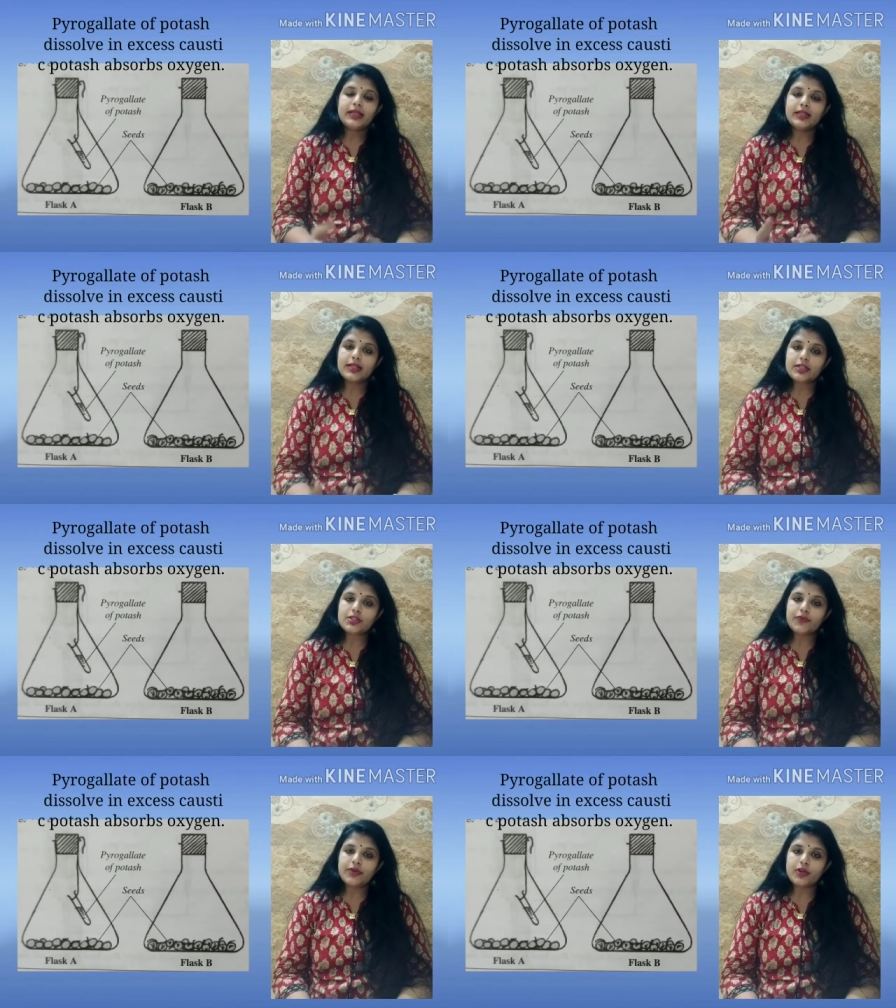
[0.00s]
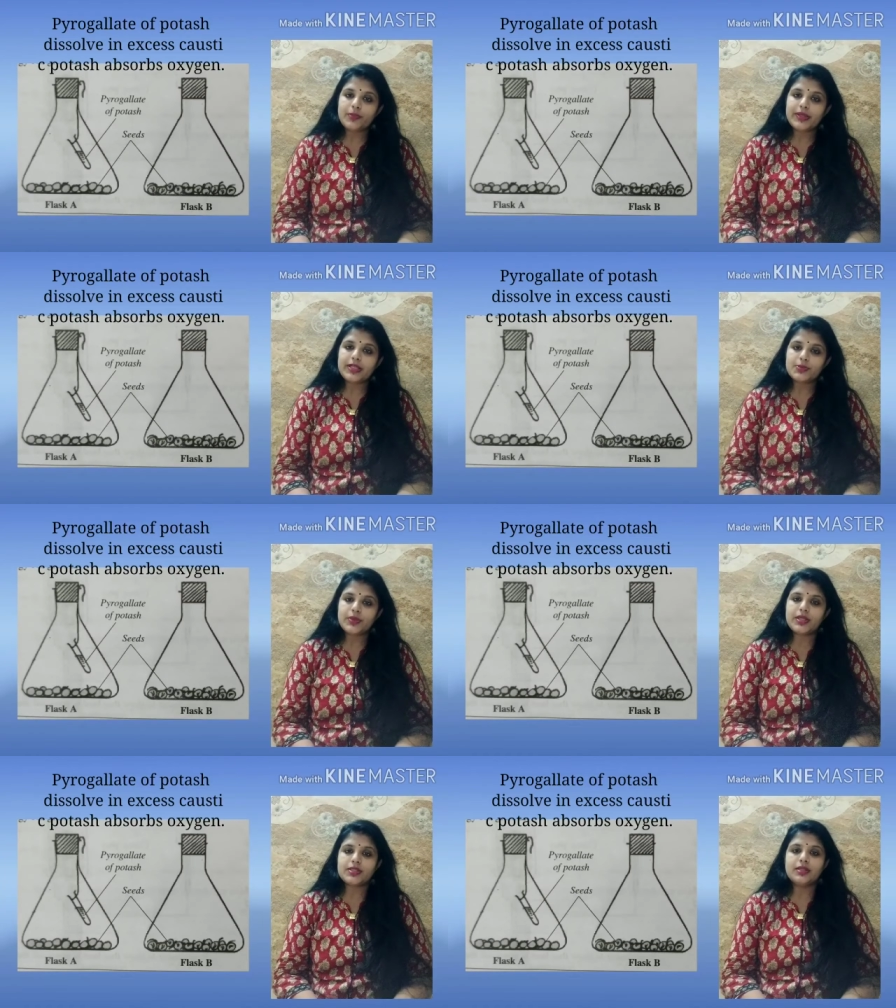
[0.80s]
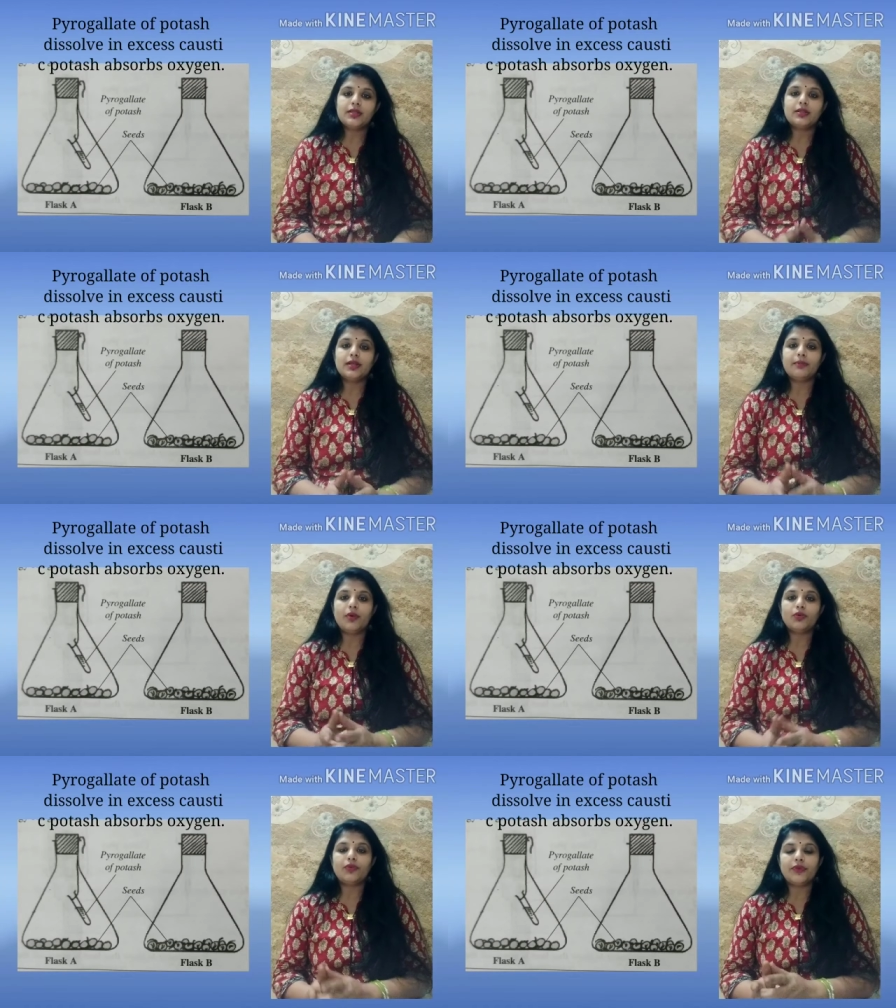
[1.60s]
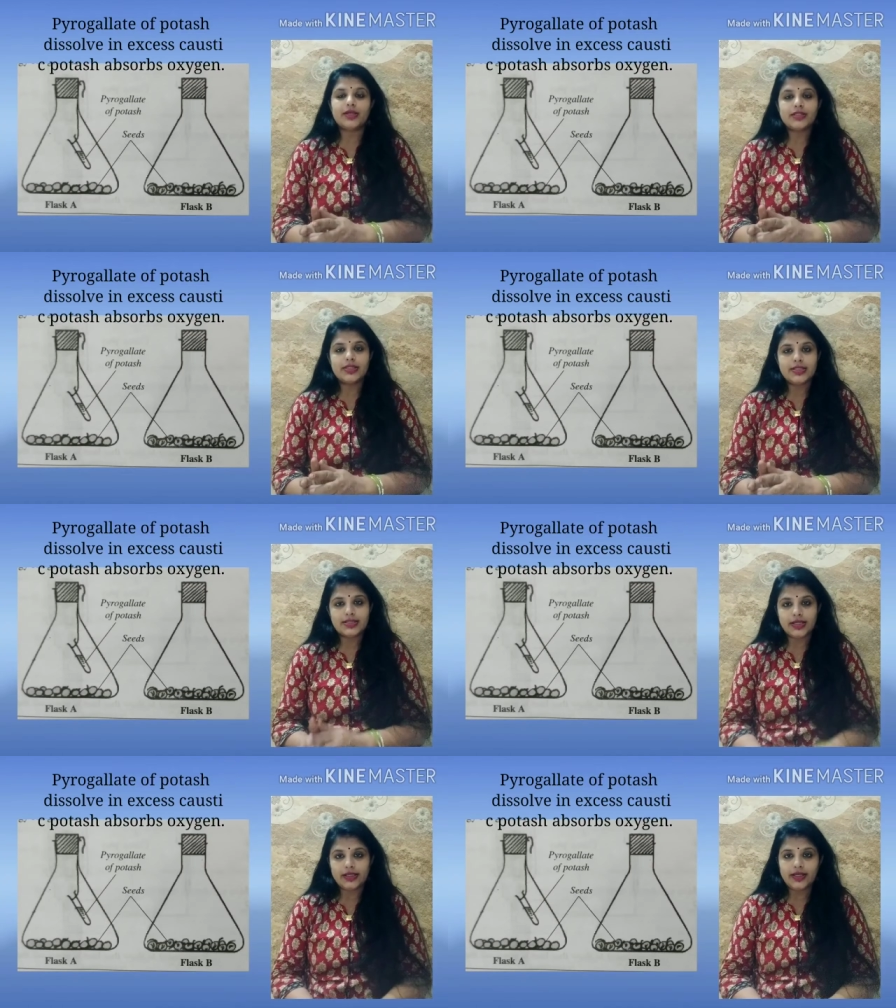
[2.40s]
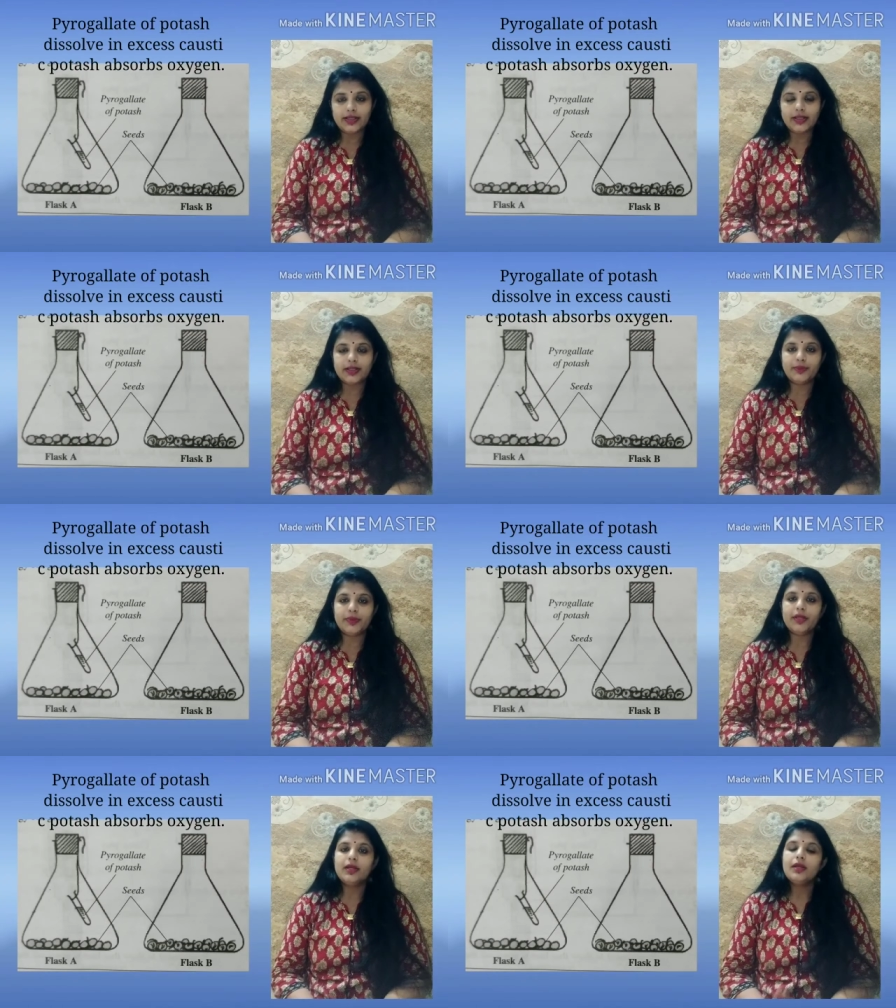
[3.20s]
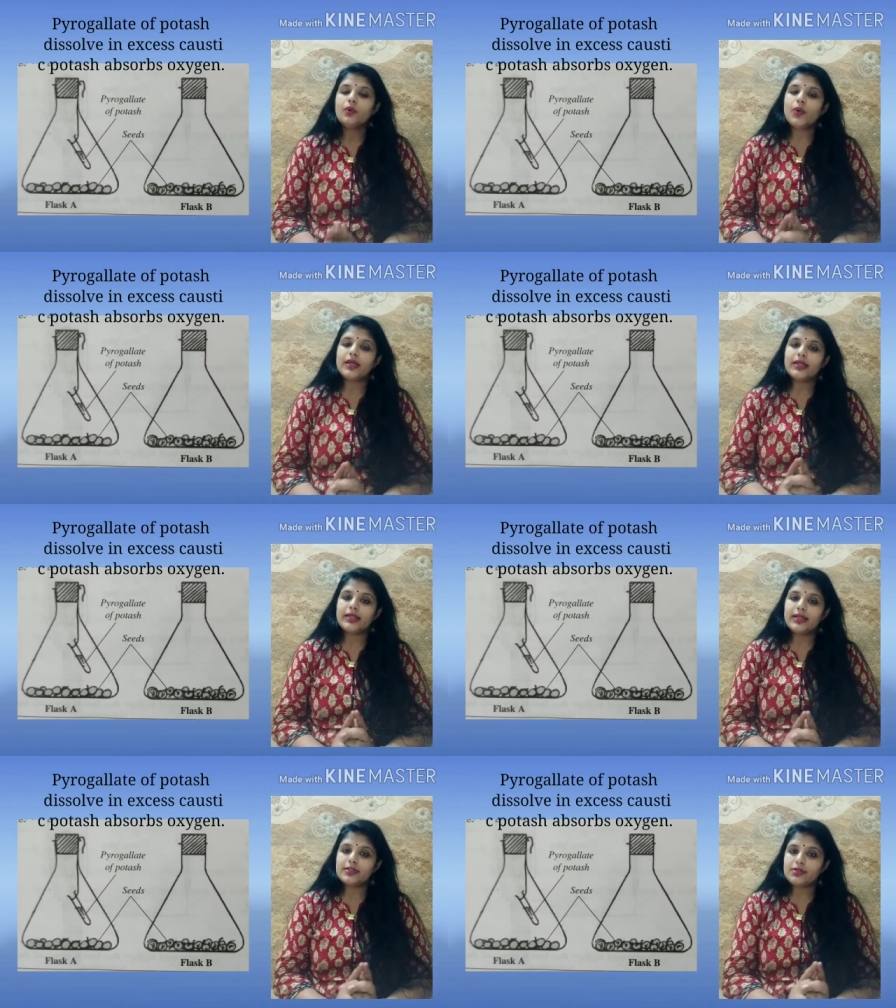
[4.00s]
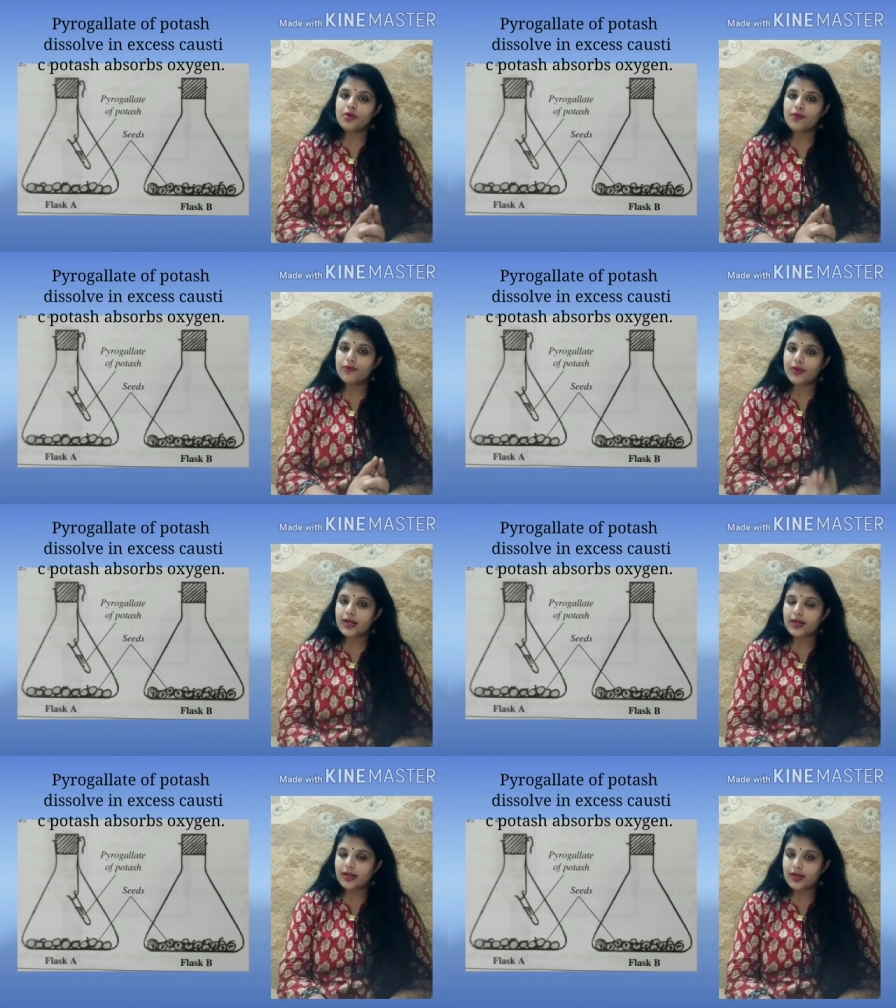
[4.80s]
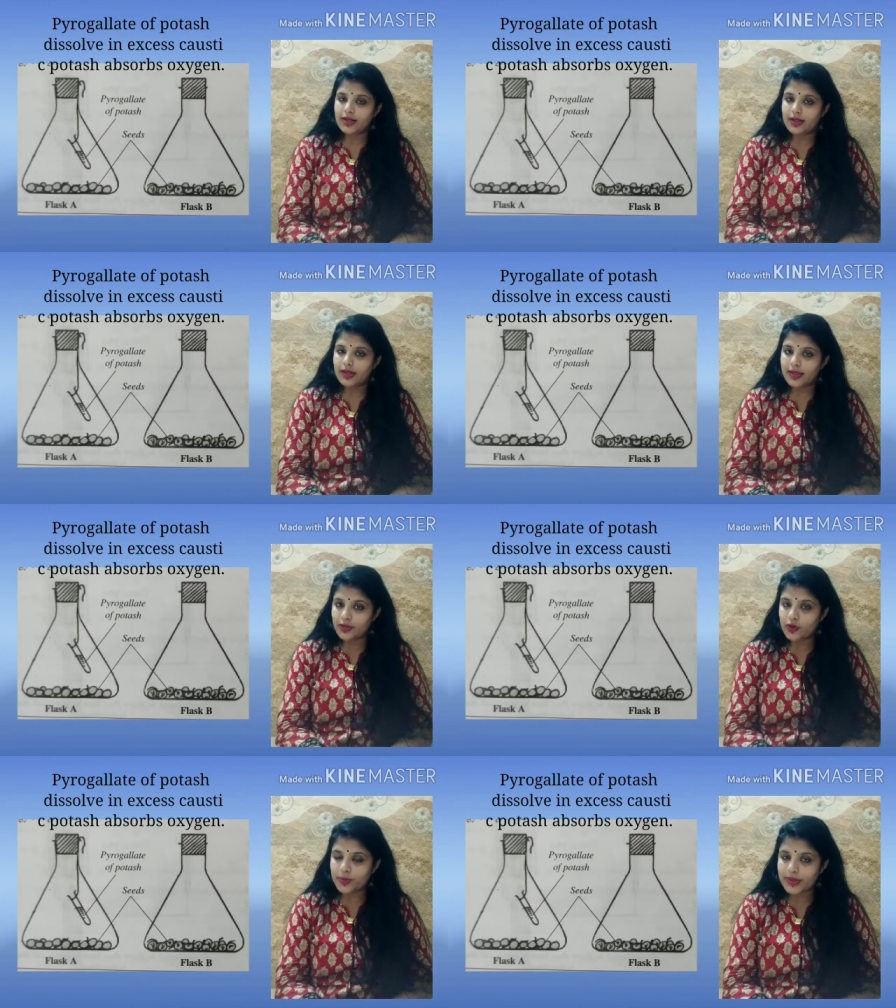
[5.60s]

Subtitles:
In case of aerobic respiration, the amount of energy is 38 ATP, while in case of anaerobic